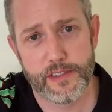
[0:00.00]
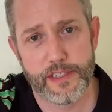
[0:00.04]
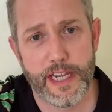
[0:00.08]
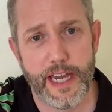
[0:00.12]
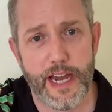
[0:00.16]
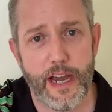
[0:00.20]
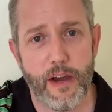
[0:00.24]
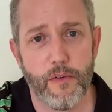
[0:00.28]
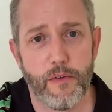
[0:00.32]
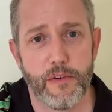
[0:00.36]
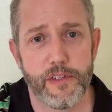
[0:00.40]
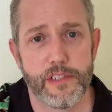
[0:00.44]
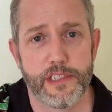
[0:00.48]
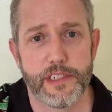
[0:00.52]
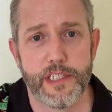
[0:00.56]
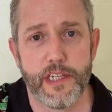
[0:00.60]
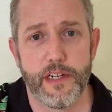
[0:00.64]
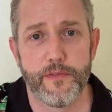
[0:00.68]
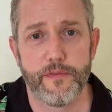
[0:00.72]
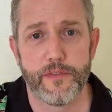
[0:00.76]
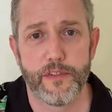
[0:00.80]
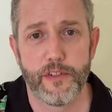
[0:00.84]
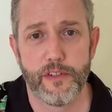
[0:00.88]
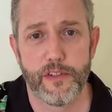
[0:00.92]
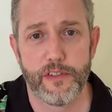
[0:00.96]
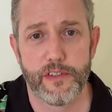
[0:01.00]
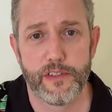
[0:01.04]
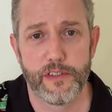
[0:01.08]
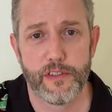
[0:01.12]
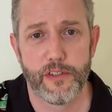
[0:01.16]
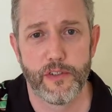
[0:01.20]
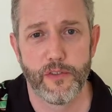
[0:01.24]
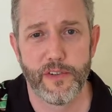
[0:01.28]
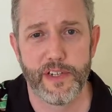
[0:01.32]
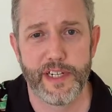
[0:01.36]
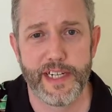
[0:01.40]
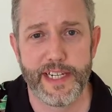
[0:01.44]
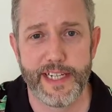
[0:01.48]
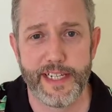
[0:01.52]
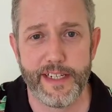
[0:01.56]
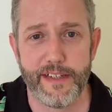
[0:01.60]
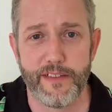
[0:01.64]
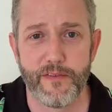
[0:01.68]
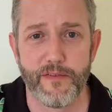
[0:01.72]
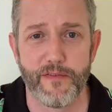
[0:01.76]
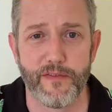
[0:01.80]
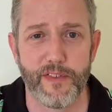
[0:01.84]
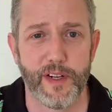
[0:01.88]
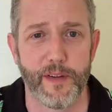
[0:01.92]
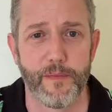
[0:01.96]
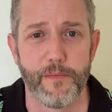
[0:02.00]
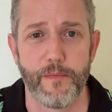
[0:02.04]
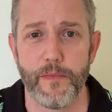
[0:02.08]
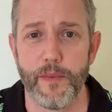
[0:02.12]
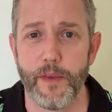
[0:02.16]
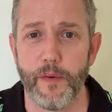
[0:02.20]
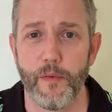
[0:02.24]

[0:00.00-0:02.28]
towers that have turned green from